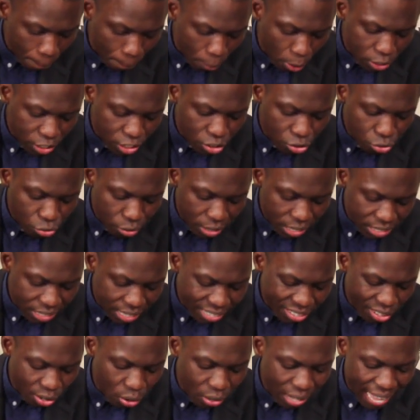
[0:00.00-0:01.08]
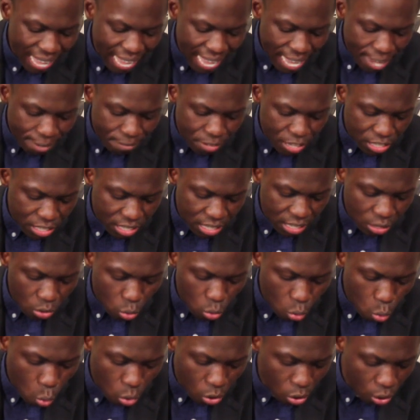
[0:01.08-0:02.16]
but it rested on every
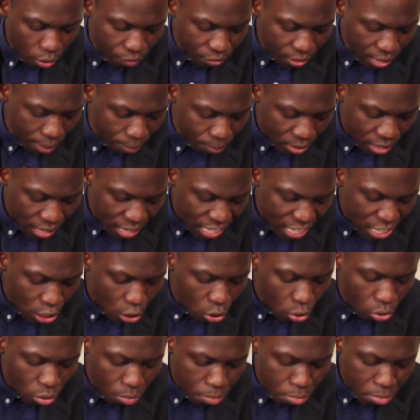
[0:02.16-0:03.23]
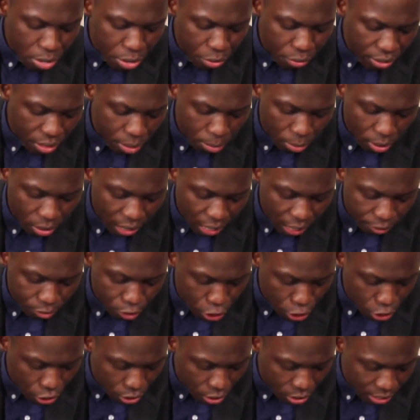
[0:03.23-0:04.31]
single one of them, including Mary, the mother of
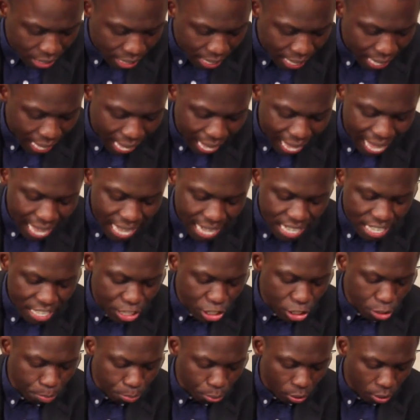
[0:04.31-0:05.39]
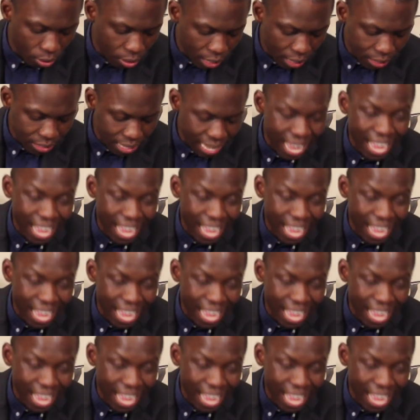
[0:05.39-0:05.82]
Jesus, and his brothers.